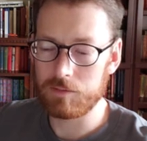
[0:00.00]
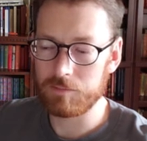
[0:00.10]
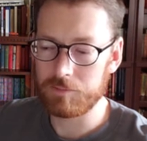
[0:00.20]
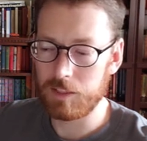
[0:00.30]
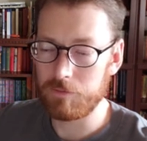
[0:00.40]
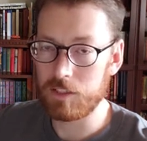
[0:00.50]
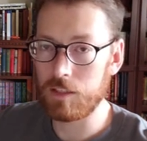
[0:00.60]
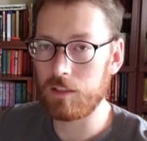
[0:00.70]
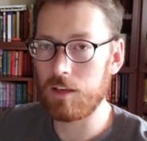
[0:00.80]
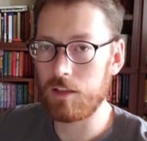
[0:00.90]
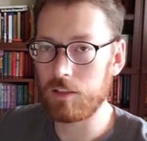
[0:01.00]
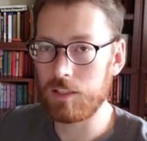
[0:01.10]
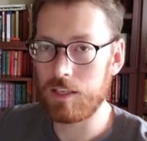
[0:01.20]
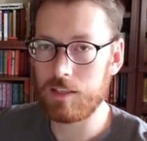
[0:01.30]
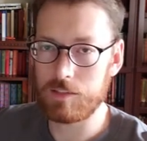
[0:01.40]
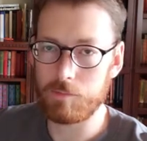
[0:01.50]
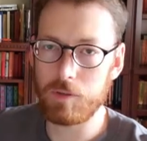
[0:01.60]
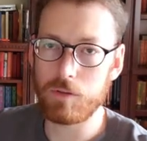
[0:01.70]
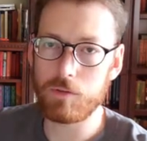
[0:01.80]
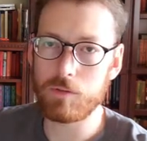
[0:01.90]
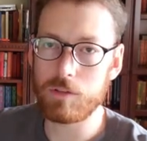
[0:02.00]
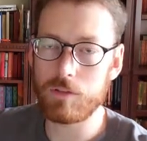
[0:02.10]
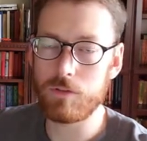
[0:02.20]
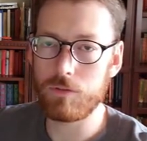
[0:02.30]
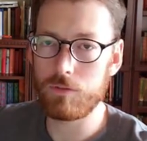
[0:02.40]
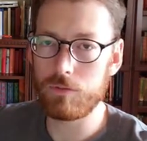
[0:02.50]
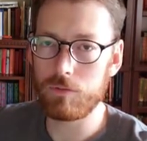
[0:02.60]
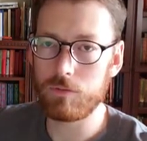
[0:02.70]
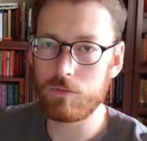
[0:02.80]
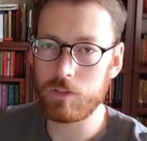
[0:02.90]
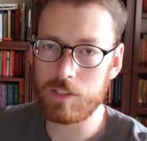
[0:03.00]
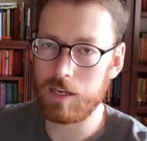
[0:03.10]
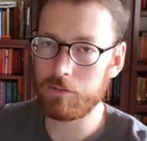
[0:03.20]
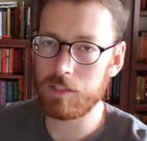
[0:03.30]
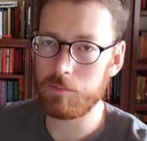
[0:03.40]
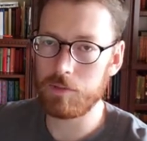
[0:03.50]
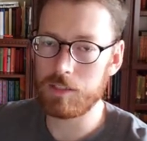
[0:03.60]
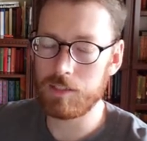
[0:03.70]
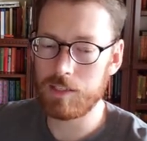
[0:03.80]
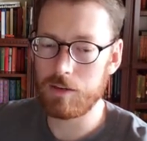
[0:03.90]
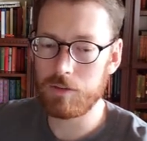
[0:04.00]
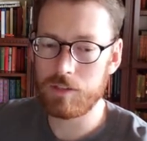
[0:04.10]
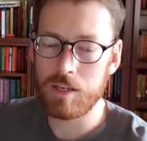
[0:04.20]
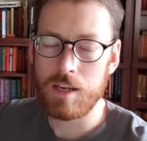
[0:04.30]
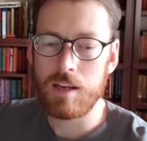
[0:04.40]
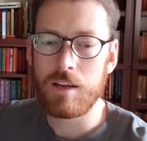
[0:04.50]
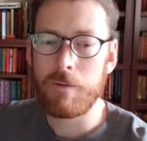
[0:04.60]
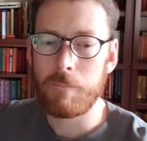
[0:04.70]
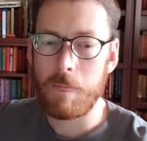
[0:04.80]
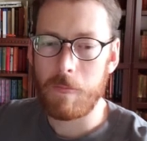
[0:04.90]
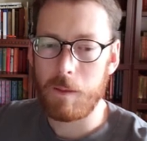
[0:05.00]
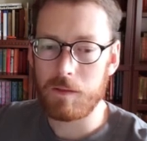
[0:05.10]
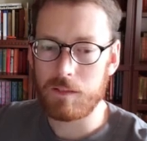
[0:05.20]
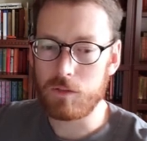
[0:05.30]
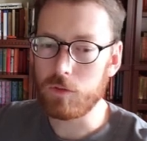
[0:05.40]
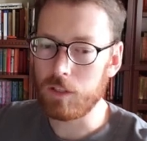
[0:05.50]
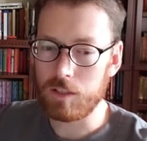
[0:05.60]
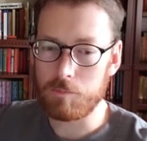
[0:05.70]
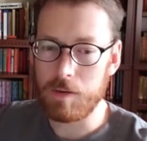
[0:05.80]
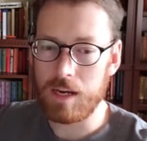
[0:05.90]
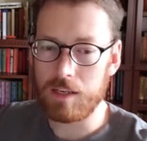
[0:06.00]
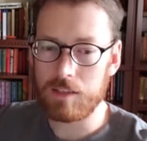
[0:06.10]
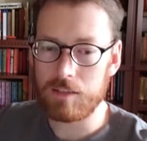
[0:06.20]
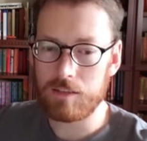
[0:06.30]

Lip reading: if it's on a holiday as opposed to just outside business hours, you could combine,